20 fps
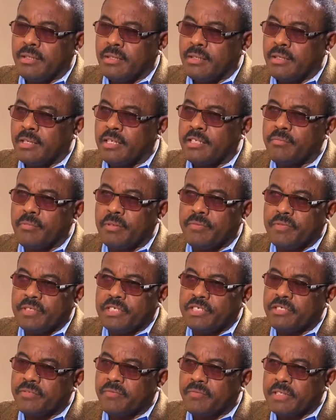Let me
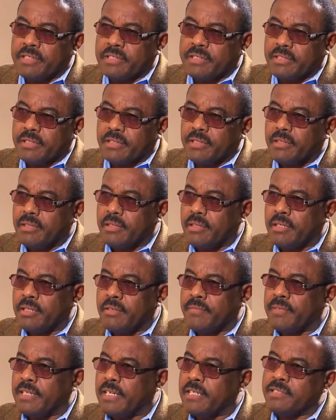finish first.
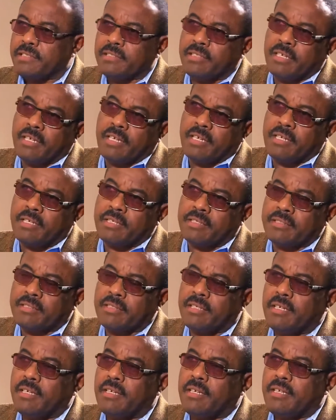If that's the case,
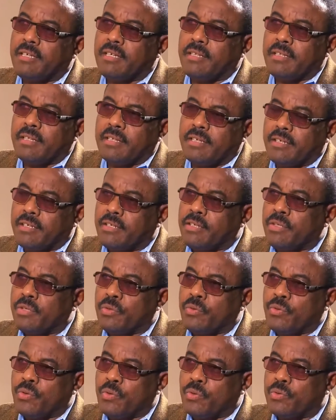then
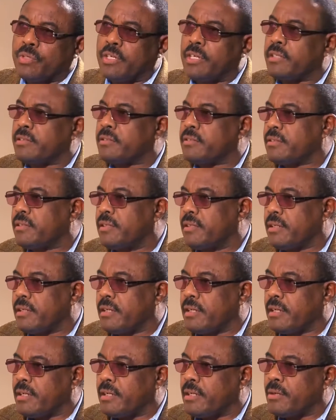you know that
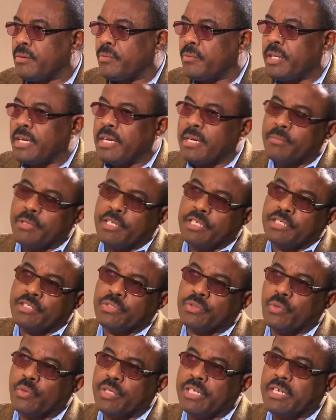we have
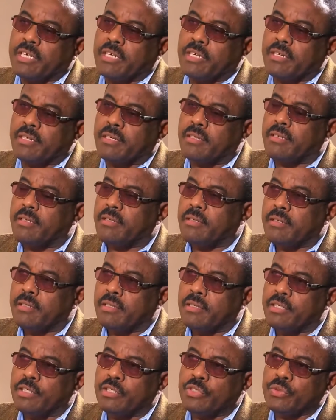historical
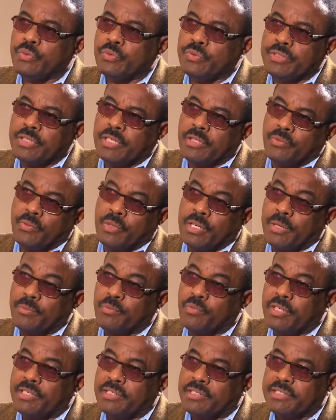issues that we have
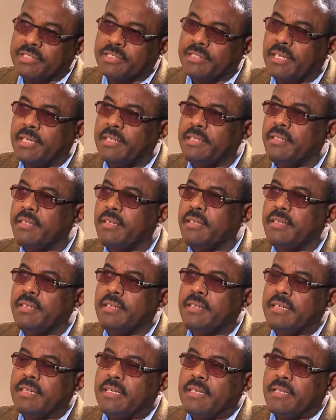to understand.
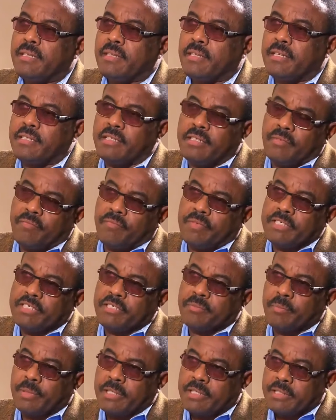That in the
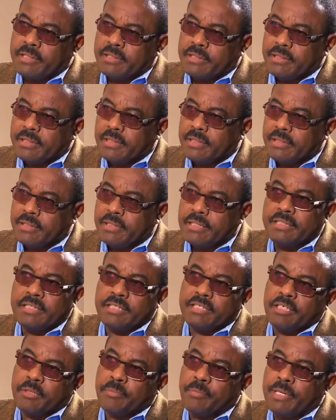first place, this
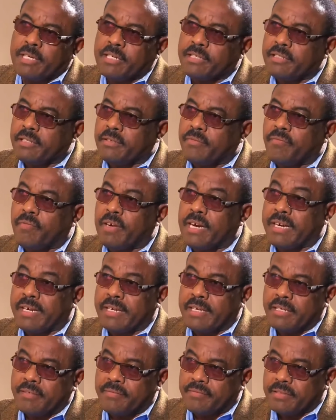is a party far
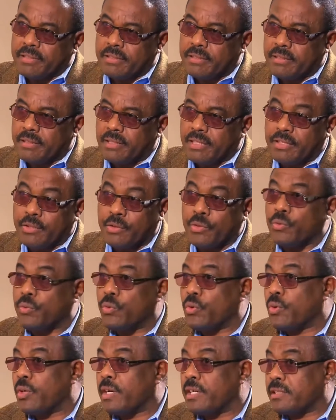left. And you
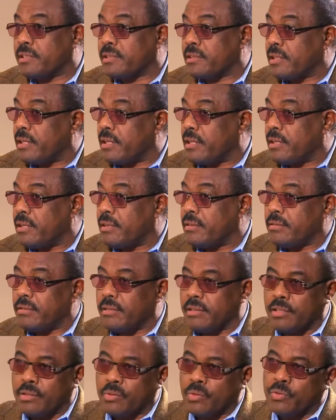know as
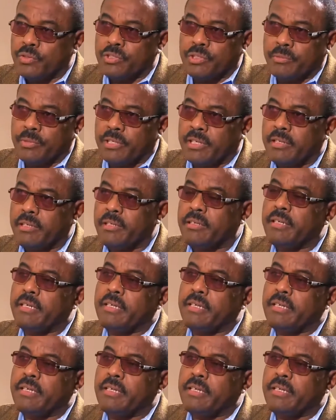Deutsche Welle,